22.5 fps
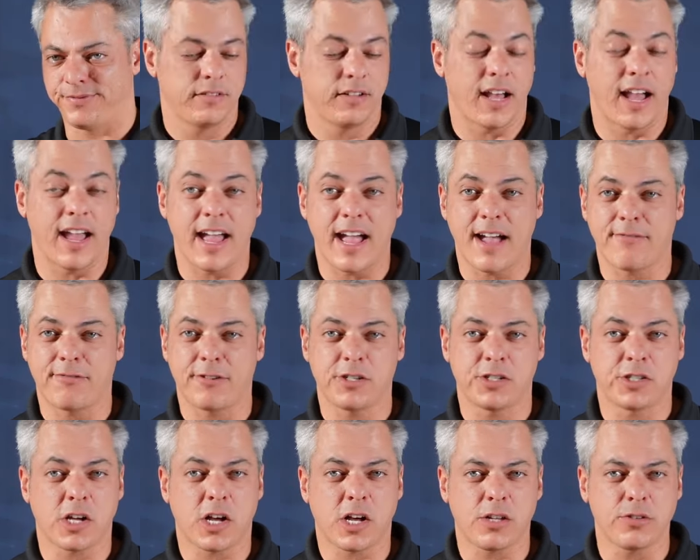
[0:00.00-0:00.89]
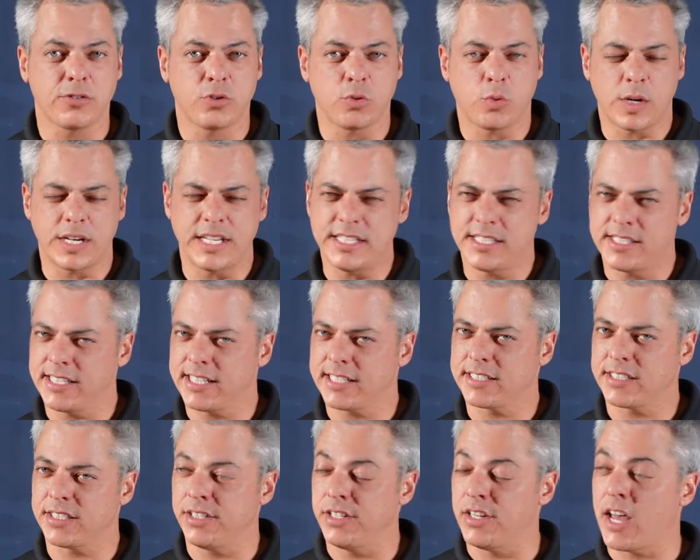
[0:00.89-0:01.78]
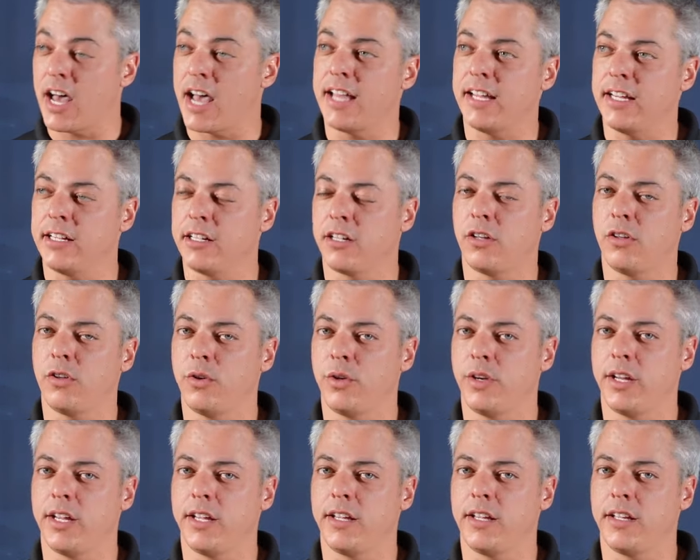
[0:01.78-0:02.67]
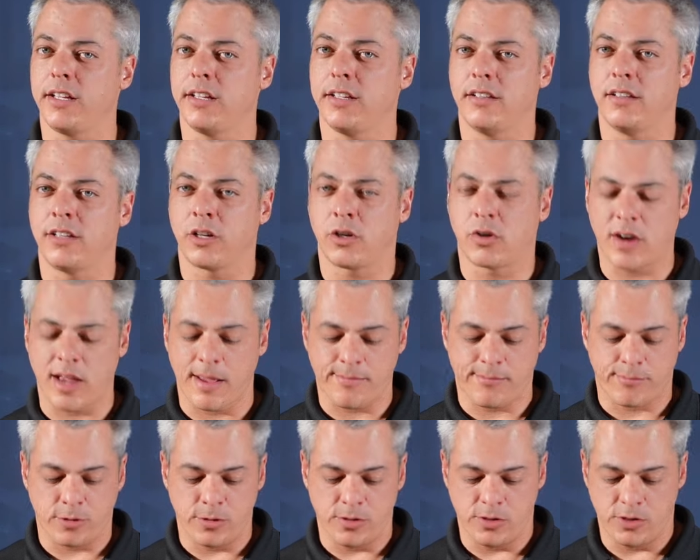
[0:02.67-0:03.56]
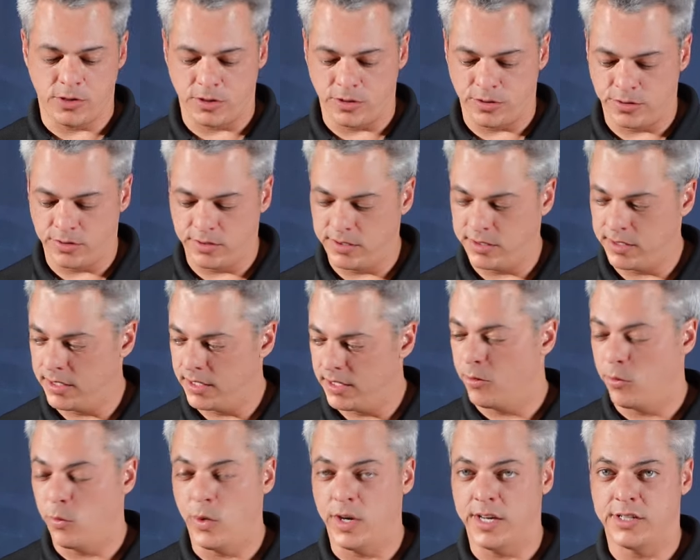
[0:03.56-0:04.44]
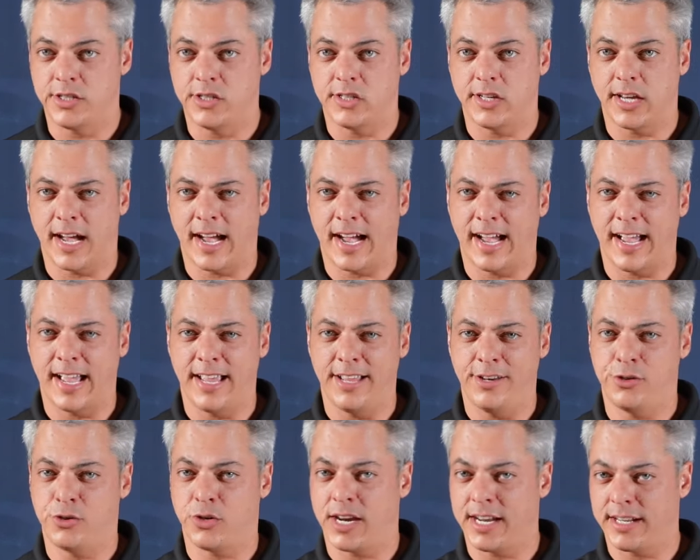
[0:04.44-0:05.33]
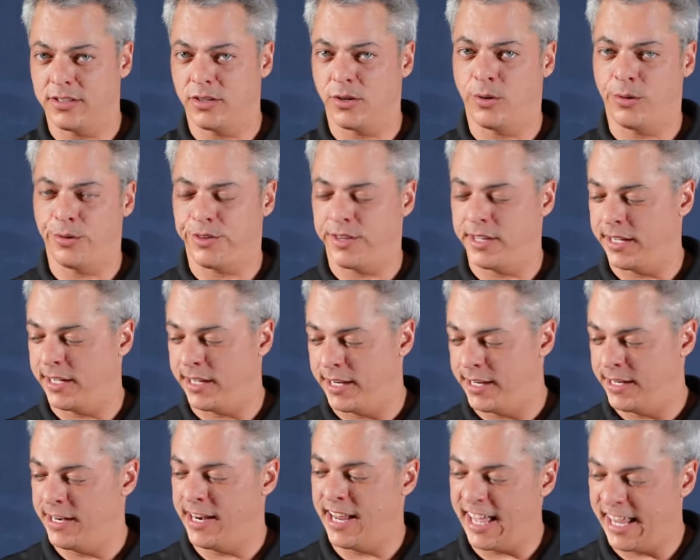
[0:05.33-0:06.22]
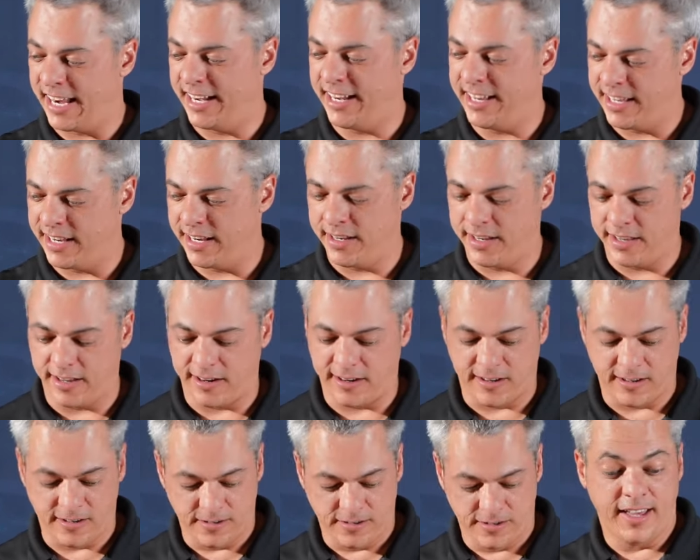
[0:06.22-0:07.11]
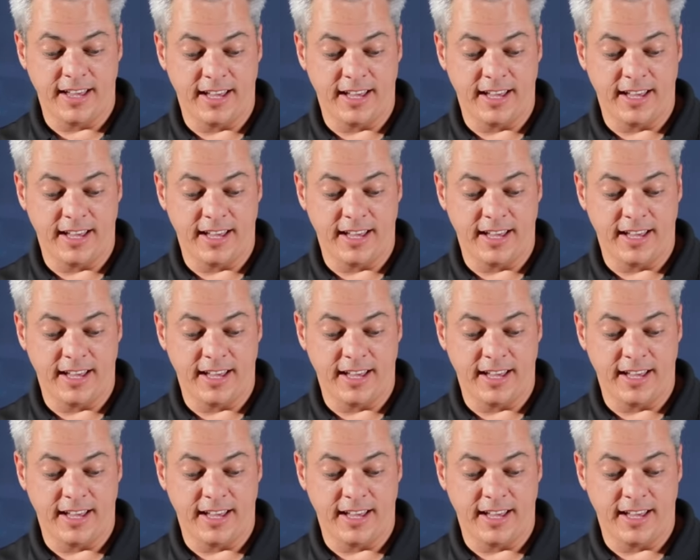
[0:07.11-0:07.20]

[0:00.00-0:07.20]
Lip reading: I averaged all 26, not including the grapefruit juice, which I drank the whole thing. I didn't add any in there.